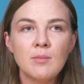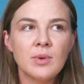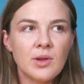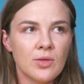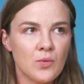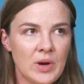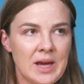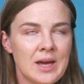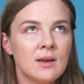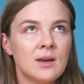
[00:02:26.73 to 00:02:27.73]
number
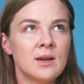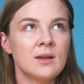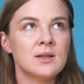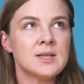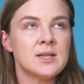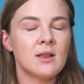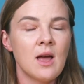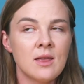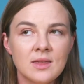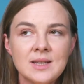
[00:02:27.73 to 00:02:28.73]
three is,
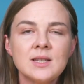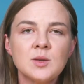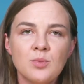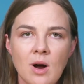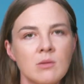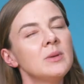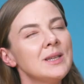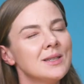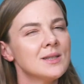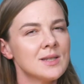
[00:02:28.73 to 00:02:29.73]
and this is
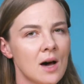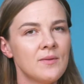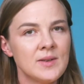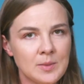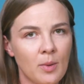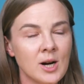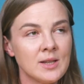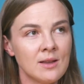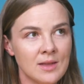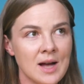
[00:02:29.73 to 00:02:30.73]
probably the toughest
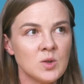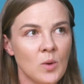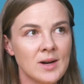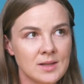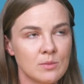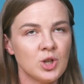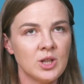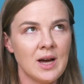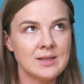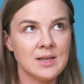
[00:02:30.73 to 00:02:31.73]
part, and that's why subject
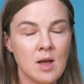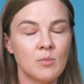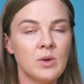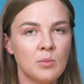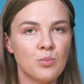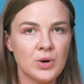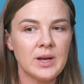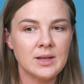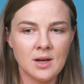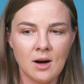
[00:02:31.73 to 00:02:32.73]
lines can be
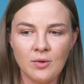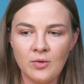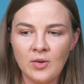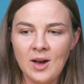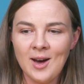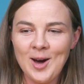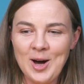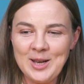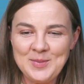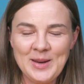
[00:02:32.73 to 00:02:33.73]
pretty tough,
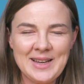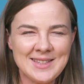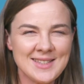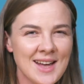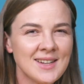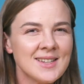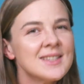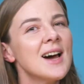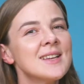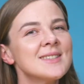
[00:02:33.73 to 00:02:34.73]
is because it's not a
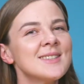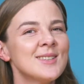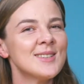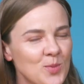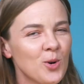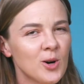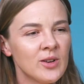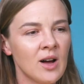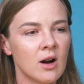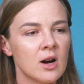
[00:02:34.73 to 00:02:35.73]
science and it's more of
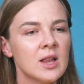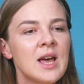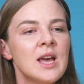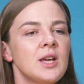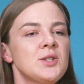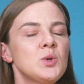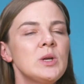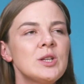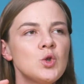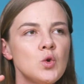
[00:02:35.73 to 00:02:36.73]
an art, is you
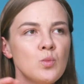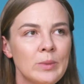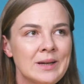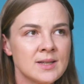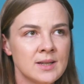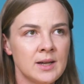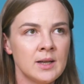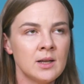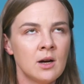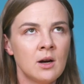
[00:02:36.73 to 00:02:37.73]
need to mix
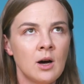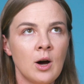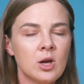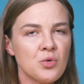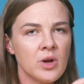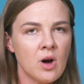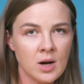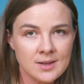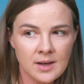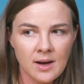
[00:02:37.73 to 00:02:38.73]
in
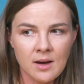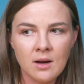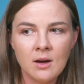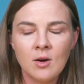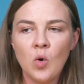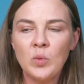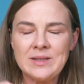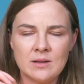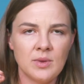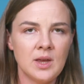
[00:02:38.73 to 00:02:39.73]
curiosity with
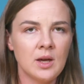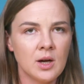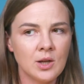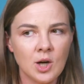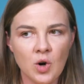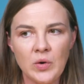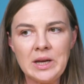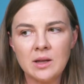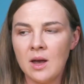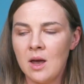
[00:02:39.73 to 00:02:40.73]
something
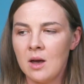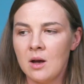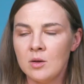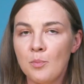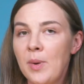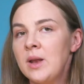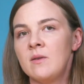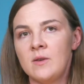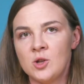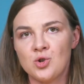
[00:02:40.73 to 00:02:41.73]
concrete and
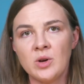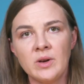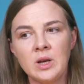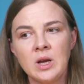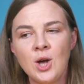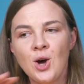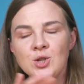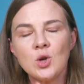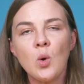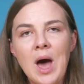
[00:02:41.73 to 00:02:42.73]
benefit-driven.
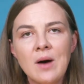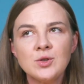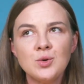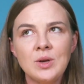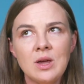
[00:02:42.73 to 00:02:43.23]
So you have to